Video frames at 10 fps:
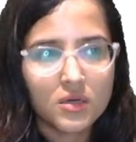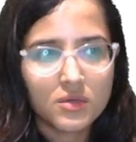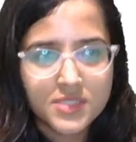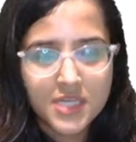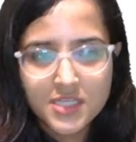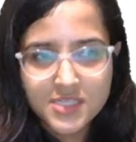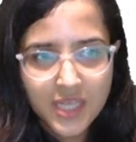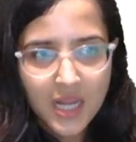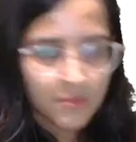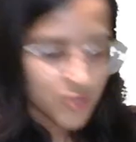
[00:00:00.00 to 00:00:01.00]

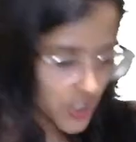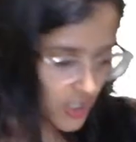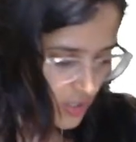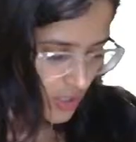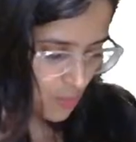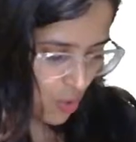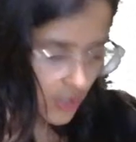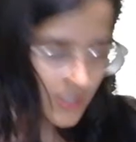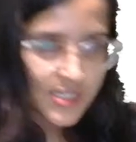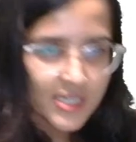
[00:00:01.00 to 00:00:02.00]
statistical and machine learning
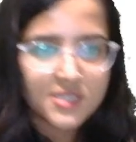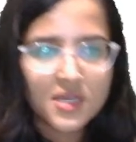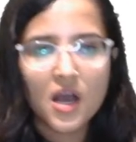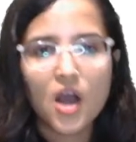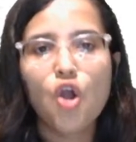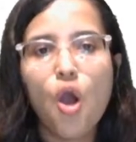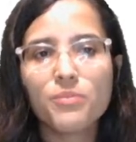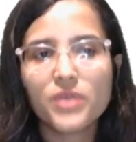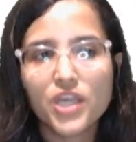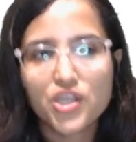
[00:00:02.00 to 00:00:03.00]
models is a
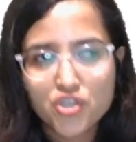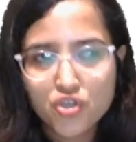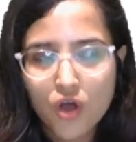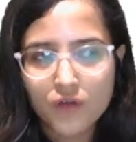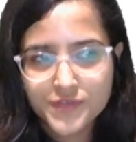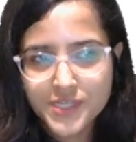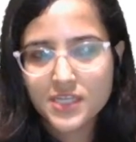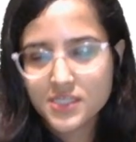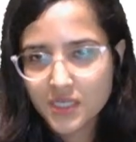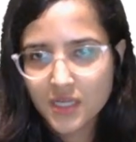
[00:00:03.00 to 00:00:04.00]
combination of
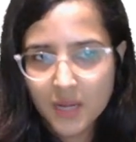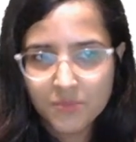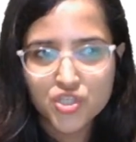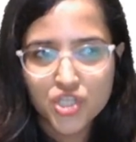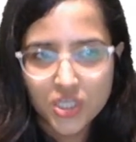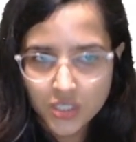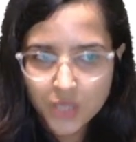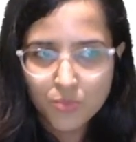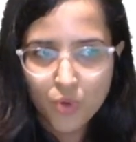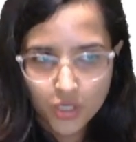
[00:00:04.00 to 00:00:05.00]
statistical and machine
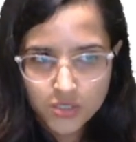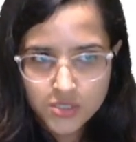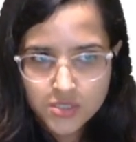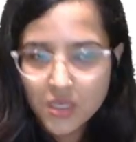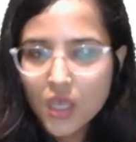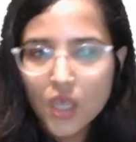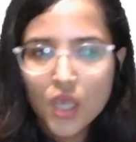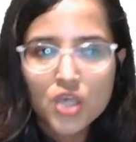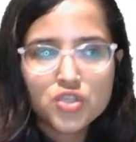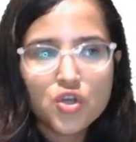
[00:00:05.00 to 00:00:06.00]
learning models.
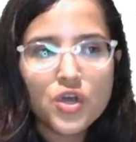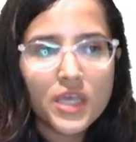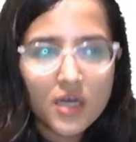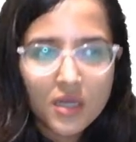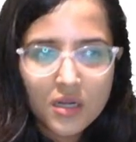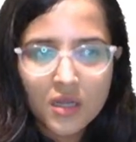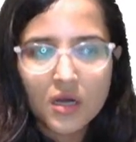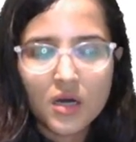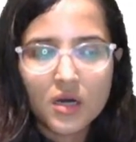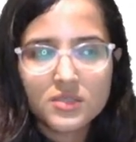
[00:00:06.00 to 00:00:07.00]
So here
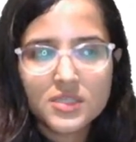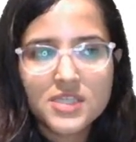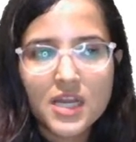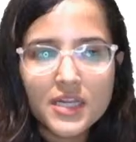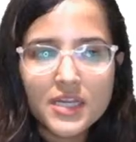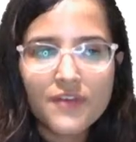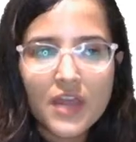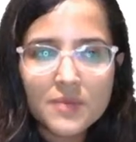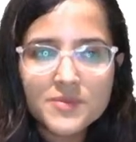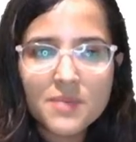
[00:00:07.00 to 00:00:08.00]
the study
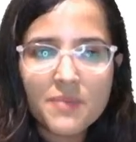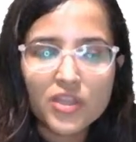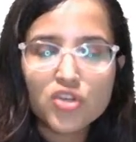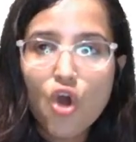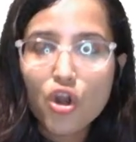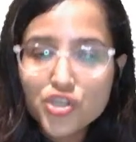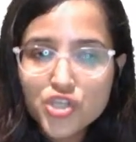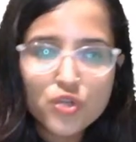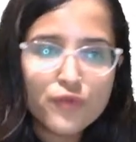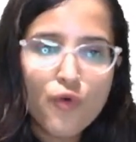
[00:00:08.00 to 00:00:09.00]
develops a methodology
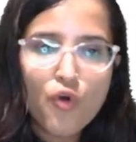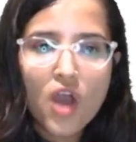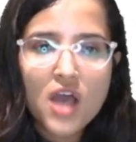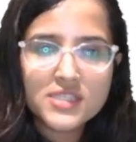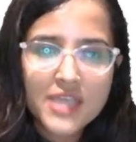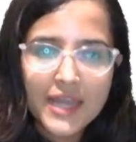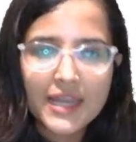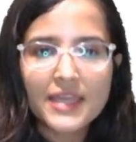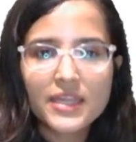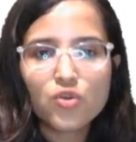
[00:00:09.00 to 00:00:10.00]
to forecast
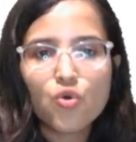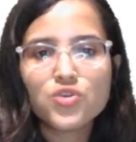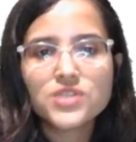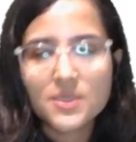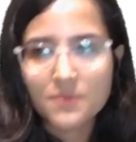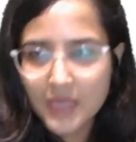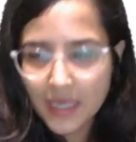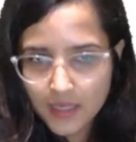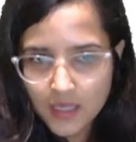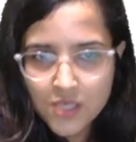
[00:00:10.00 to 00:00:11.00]
headline and core
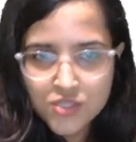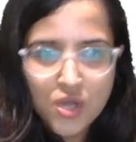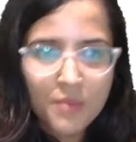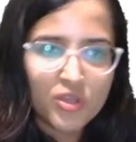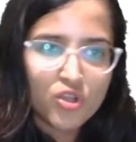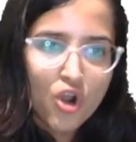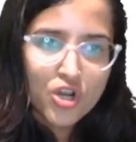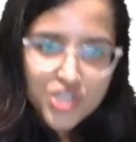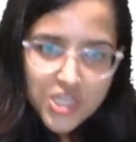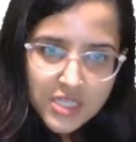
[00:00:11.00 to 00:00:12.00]
CPI. So a
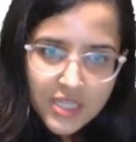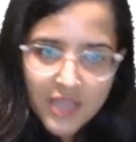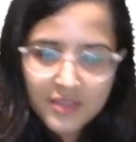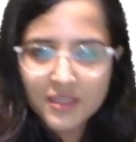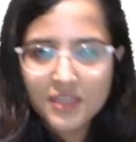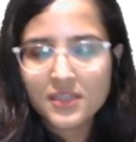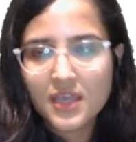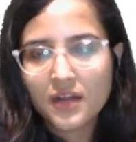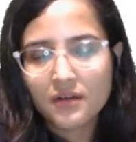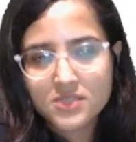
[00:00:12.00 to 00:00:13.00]
methodology they
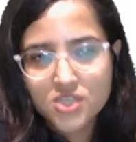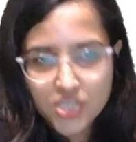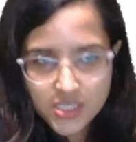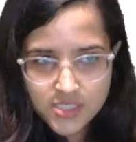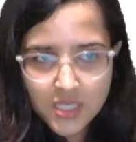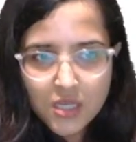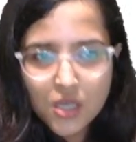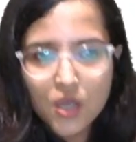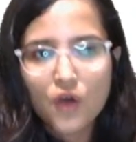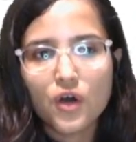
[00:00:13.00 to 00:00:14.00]
are suggesting
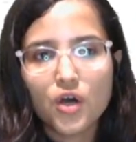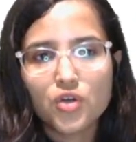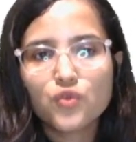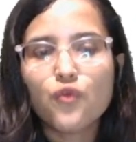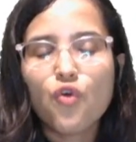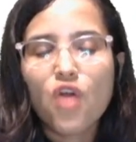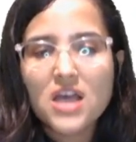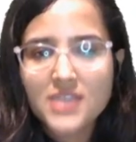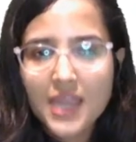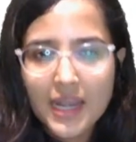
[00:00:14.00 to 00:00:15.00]
to
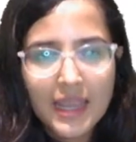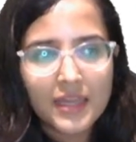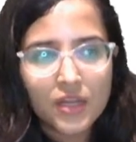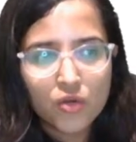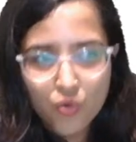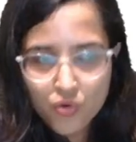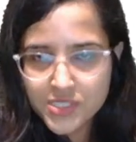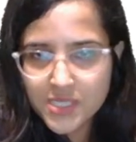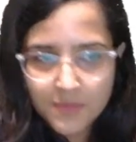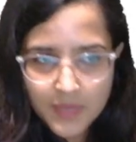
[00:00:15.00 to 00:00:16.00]
forecast headline and core
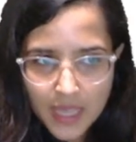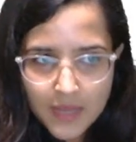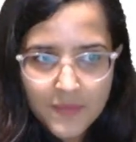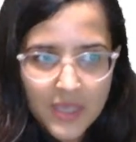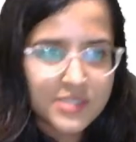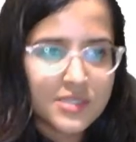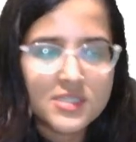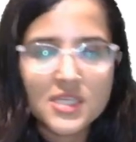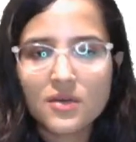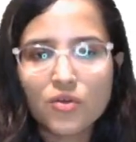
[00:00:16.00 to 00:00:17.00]
CPI.
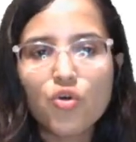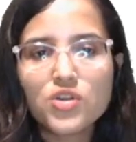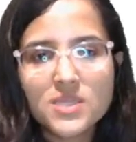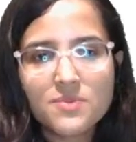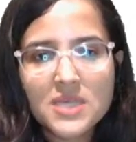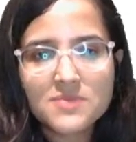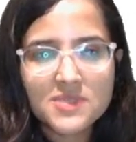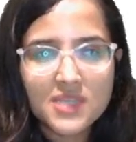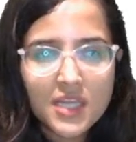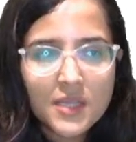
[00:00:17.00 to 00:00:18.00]
Core CPI is
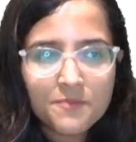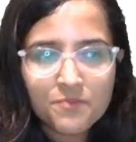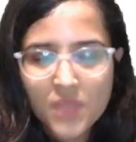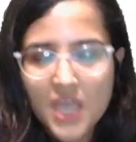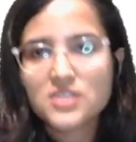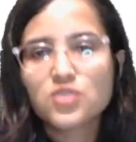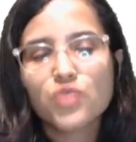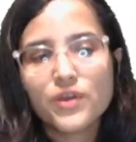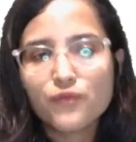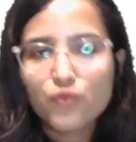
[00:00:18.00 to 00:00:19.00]
basically
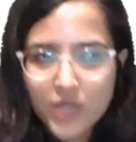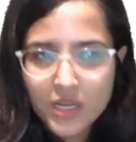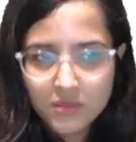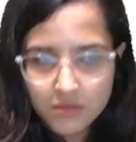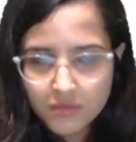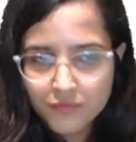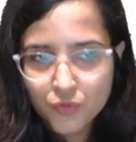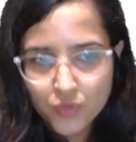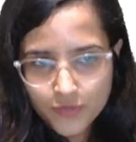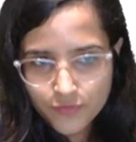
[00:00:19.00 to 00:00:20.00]
excluding food and
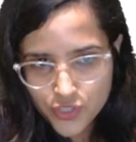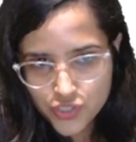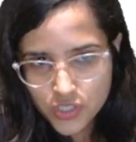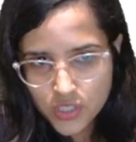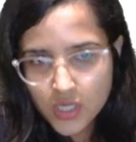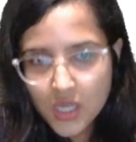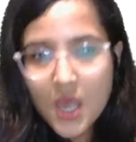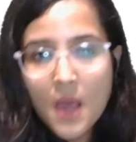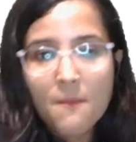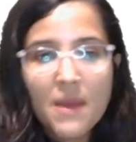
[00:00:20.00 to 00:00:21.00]
fuel inflation.
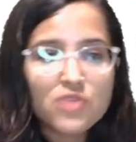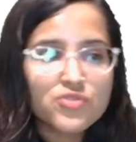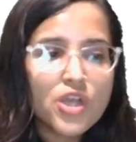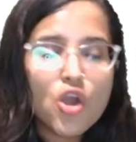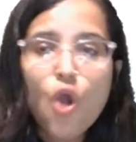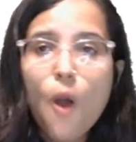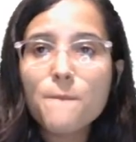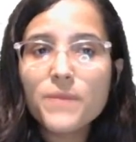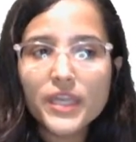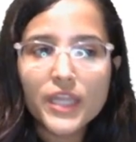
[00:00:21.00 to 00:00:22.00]
by using a
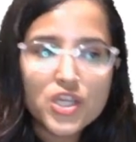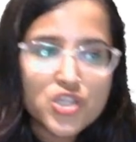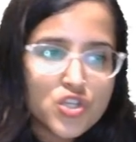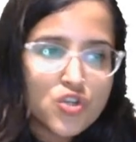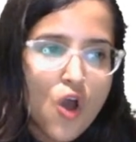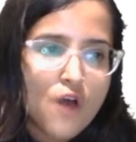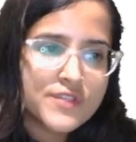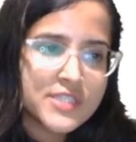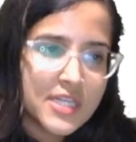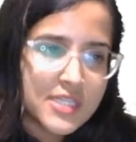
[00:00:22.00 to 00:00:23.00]
combination of
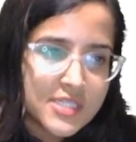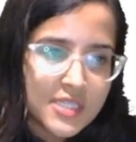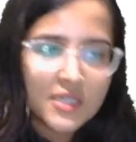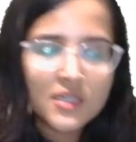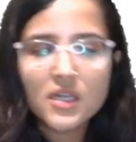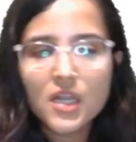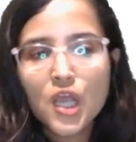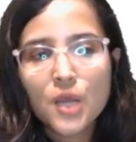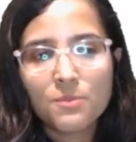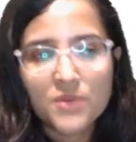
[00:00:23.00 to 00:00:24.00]
statistical,
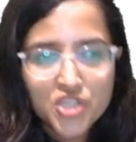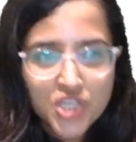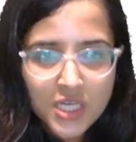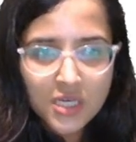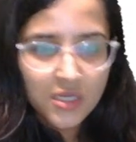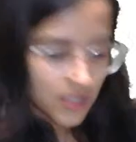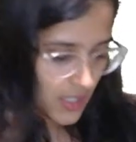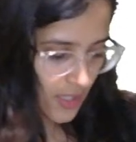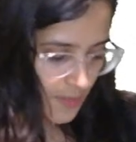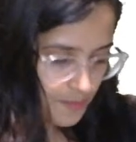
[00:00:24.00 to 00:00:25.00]
machine learning